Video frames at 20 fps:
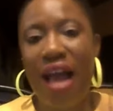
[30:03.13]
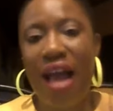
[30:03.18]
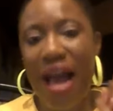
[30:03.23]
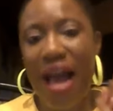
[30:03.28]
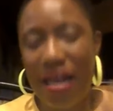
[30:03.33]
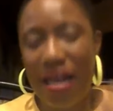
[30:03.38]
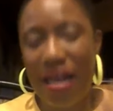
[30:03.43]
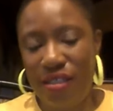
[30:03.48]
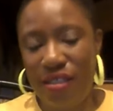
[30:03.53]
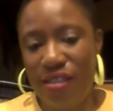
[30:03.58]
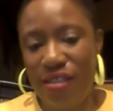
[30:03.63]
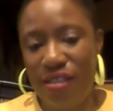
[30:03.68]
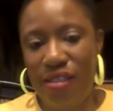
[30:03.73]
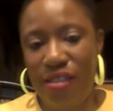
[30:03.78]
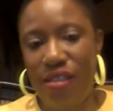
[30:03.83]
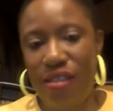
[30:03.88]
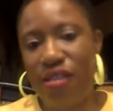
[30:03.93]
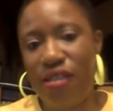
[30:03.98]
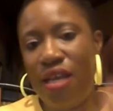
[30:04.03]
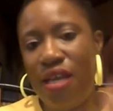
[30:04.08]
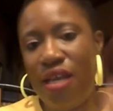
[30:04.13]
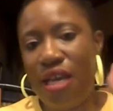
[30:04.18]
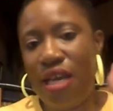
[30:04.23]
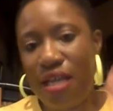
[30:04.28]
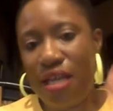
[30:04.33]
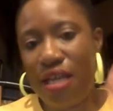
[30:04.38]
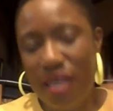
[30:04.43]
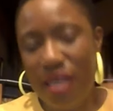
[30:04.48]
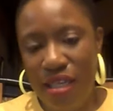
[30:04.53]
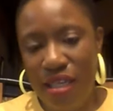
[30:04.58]
heart disease,
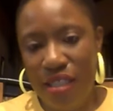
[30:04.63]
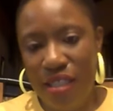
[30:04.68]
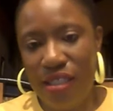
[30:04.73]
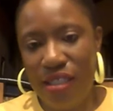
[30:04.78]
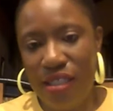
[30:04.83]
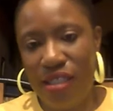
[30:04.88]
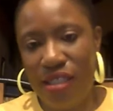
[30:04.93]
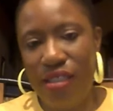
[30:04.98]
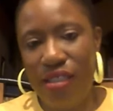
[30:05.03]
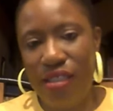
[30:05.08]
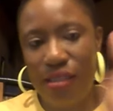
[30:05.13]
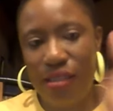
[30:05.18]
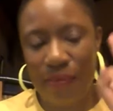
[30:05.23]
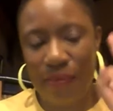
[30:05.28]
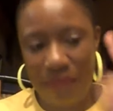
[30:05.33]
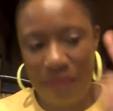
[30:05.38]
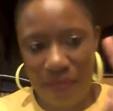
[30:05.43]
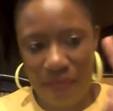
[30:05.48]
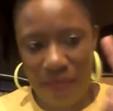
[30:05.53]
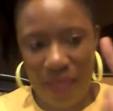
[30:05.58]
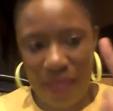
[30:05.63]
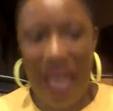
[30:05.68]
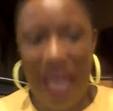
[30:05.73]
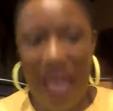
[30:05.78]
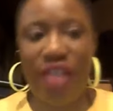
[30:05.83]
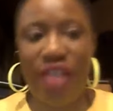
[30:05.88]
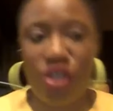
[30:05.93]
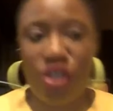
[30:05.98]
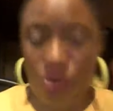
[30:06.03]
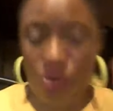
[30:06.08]
kidney disease,
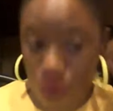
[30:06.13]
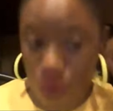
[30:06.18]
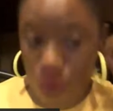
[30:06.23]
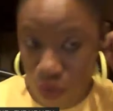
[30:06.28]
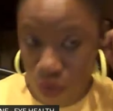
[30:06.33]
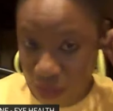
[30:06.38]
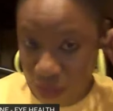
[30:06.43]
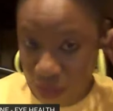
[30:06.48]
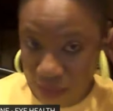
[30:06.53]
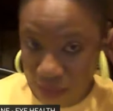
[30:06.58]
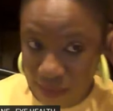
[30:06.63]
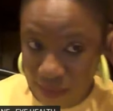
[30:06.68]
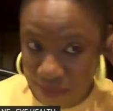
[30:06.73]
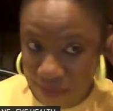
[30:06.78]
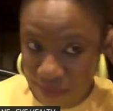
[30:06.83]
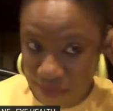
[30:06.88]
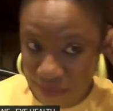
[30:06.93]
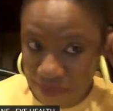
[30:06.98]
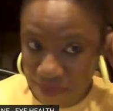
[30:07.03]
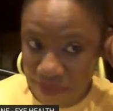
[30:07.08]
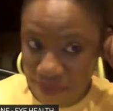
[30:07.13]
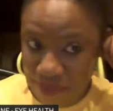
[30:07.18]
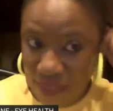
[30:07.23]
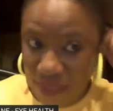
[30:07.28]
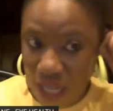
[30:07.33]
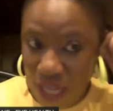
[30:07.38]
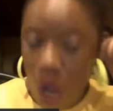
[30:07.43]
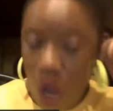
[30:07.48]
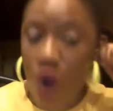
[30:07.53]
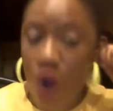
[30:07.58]
and strokes.
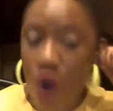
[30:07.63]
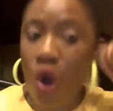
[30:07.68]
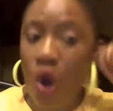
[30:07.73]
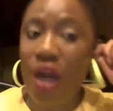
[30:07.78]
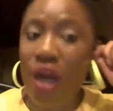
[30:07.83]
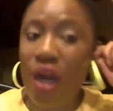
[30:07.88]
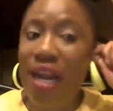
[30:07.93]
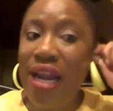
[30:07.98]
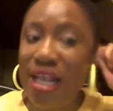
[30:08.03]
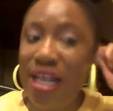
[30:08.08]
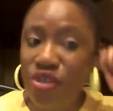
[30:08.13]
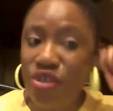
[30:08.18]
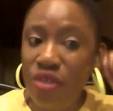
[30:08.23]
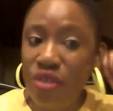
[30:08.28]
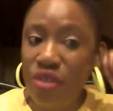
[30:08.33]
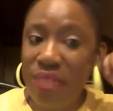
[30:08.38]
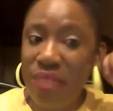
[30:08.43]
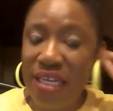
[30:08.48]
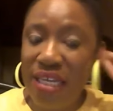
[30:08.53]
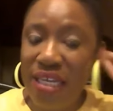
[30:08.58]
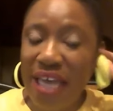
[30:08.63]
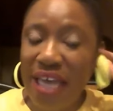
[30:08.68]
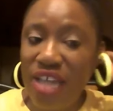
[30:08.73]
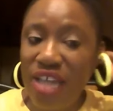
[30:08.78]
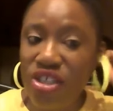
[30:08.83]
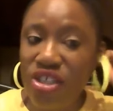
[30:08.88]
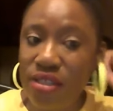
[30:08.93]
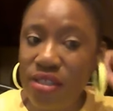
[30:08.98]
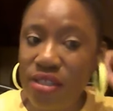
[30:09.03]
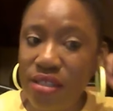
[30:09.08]
Cholesterol
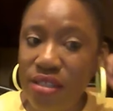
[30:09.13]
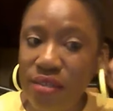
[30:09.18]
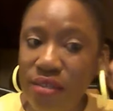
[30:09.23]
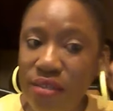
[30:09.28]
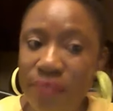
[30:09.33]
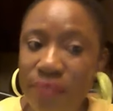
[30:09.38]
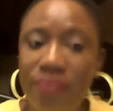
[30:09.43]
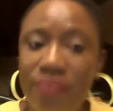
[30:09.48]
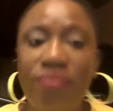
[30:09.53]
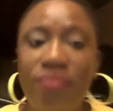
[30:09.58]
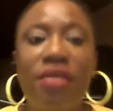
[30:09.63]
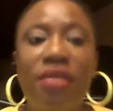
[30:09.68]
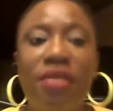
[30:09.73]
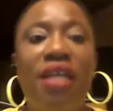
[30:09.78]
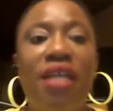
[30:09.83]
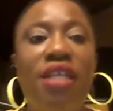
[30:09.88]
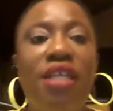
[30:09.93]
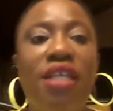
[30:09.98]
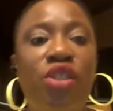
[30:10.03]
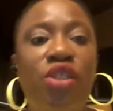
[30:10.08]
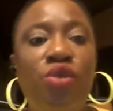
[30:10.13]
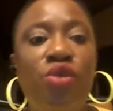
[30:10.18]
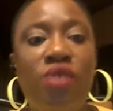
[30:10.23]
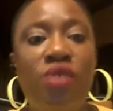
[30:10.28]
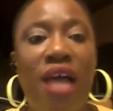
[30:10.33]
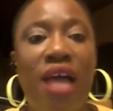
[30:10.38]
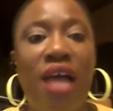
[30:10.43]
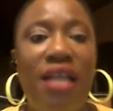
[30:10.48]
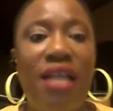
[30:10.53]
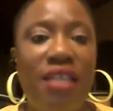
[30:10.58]
medications reduce
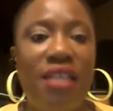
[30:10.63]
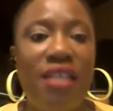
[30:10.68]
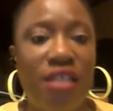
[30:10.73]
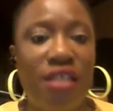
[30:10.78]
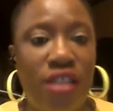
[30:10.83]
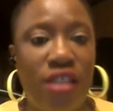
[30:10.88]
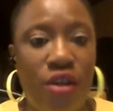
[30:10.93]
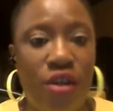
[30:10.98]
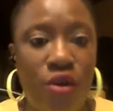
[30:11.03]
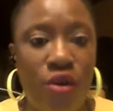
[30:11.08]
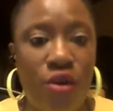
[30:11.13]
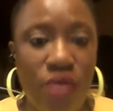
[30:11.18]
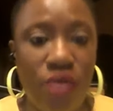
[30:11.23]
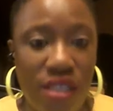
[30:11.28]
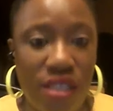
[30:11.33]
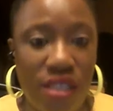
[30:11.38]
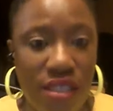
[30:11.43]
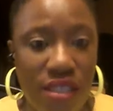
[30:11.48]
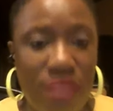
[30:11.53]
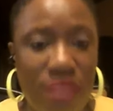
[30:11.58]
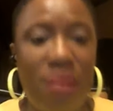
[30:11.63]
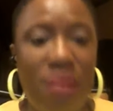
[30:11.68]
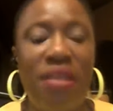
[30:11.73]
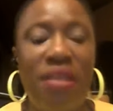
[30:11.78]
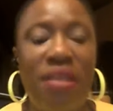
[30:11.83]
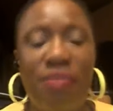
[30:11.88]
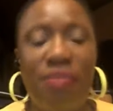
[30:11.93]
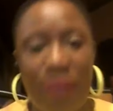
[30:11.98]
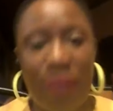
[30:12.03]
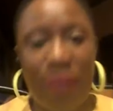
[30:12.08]
atherosclerosis. Remember,
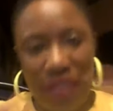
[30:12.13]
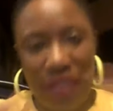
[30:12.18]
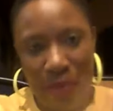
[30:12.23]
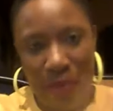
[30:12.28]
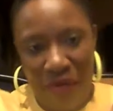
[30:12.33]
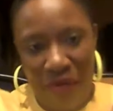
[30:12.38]
it's buildup of